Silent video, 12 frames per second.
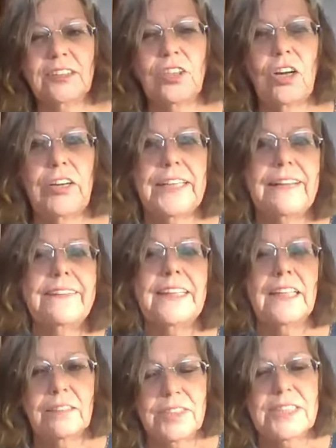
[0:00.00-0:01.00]
starting at the
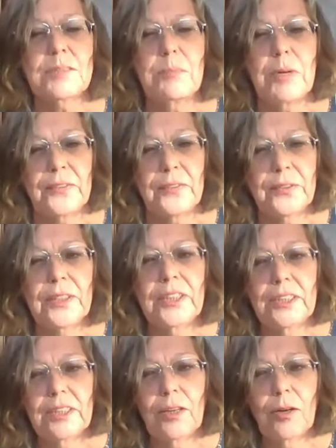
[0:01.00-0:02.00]
end of this month,
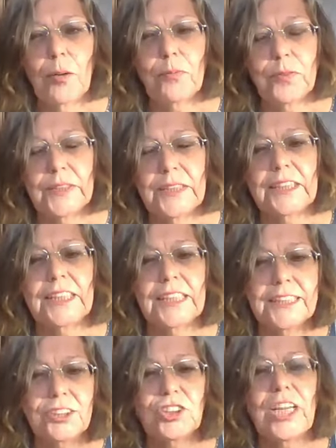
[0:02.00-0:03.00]
hopefully in
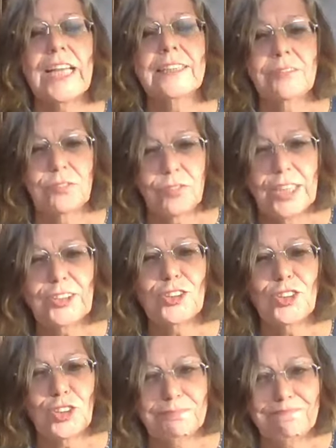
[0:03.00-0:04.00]
English and in
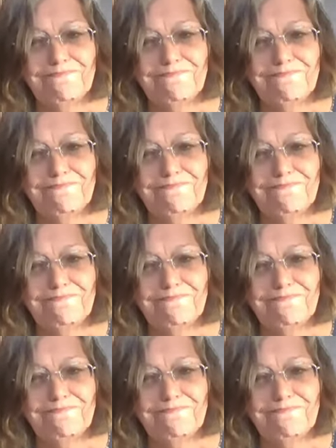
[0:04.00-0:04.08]
French.